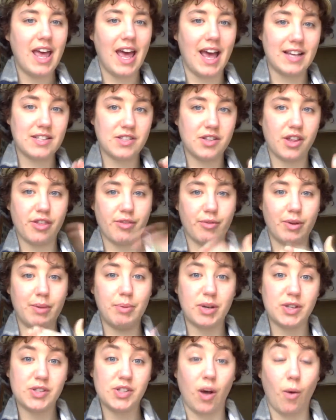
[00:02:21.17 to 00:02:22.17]
as the 3
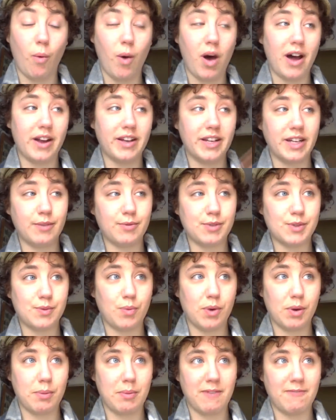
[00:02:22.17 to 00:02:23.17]
books go on, and it was
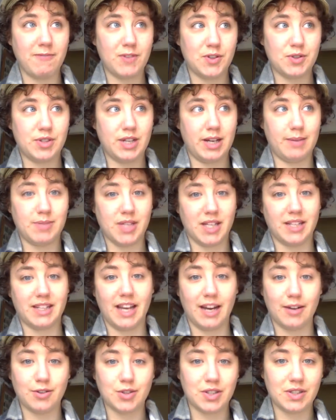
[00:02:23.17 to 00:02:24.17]
one of my first times I
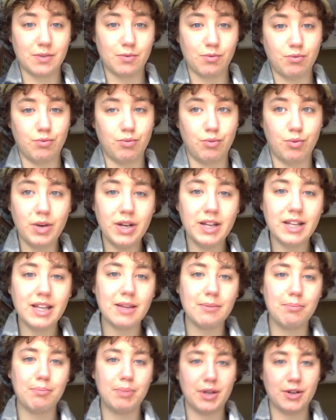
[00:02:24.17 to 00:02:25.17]
encountered a
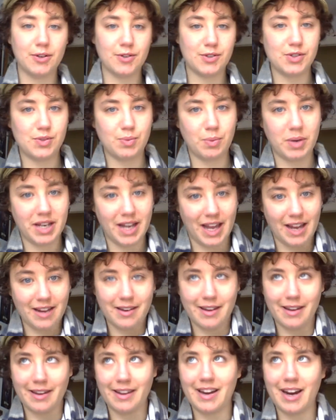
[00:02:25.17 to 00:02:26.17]
really bittersweet
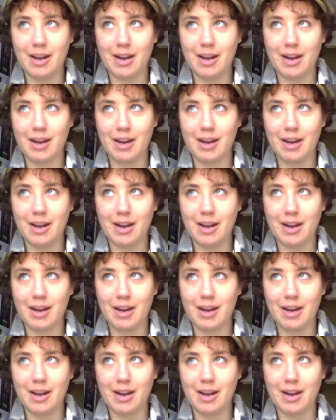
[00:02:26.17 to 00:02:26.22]
ending,